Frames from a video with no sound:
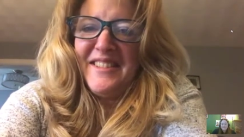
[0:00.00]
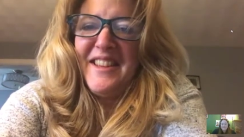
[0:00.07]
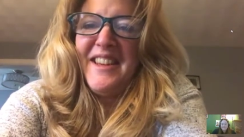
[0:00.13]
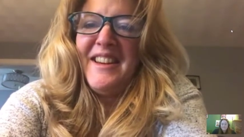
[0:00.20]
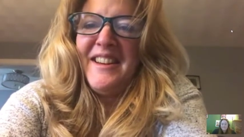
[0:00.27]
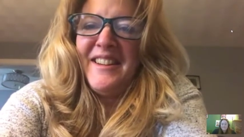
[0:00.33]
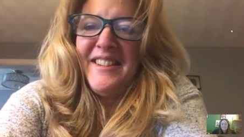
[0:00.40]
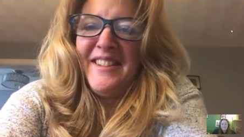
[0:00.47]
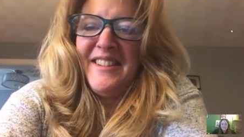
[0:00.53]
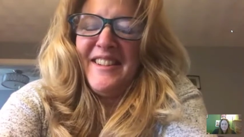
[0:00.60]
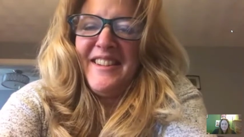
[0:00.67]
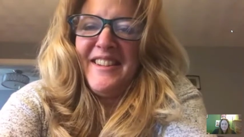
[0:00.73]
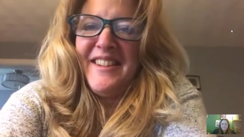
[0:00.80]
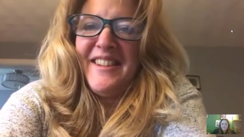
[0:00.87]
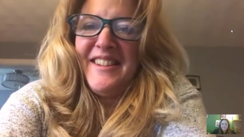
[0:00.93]
Yeah,
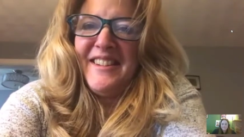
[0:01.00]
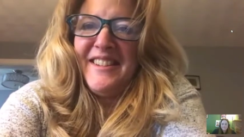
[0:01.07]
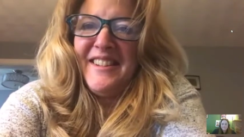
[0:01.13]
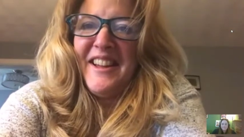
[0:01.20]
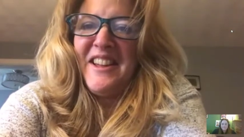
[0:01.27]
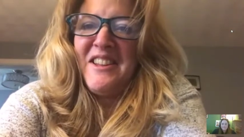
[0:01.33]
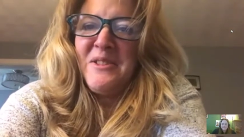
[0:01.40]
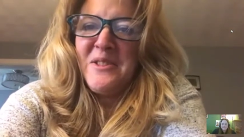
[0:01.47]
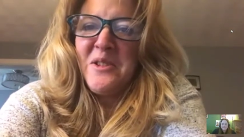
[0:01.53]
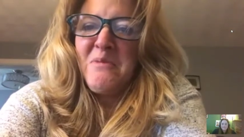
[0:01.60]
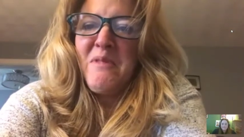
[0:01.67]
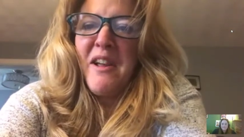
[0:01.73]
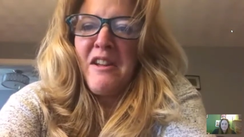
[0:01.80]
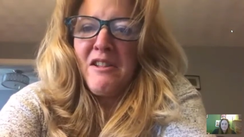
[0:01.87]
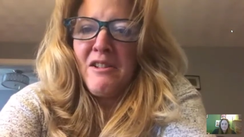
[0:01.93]
yeah. I used
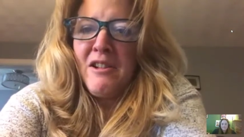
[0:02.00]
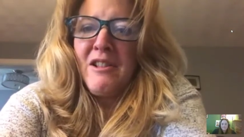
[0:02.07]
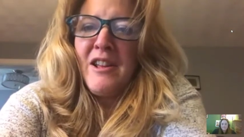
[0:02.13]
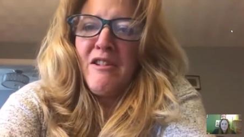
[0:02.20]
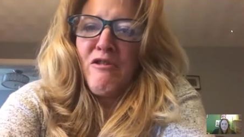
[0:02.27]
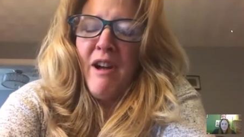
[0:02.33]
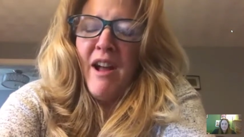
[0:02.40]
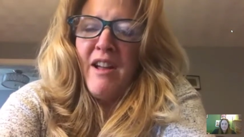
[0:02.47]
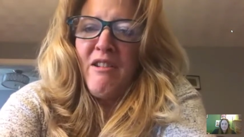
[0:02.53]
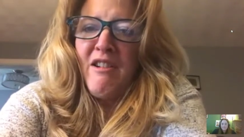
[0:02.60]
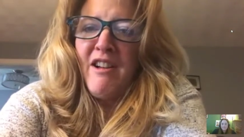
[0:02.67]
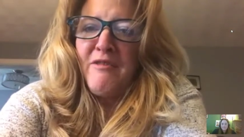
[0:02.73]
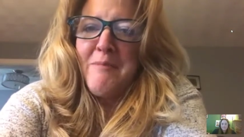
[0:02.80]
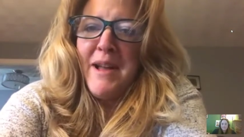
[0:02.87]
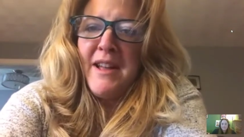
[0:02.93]
to regularly cry
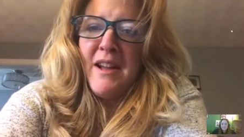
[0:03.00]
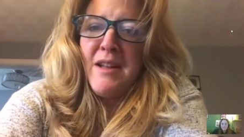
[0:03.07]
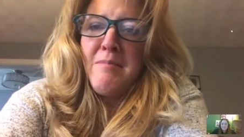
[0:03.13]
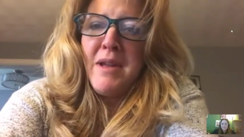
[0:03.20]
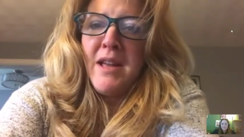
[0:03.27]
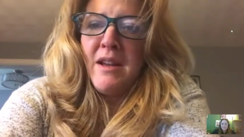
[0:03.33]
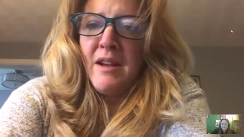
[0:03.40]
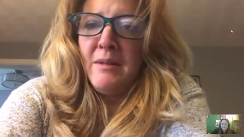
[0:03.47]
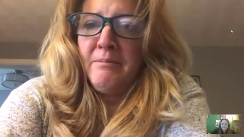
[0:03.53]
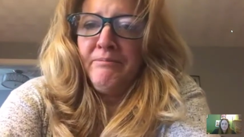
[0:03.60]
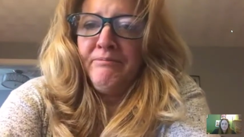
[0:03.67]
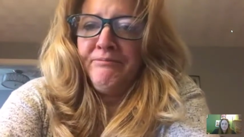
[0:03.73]
off my eye makeup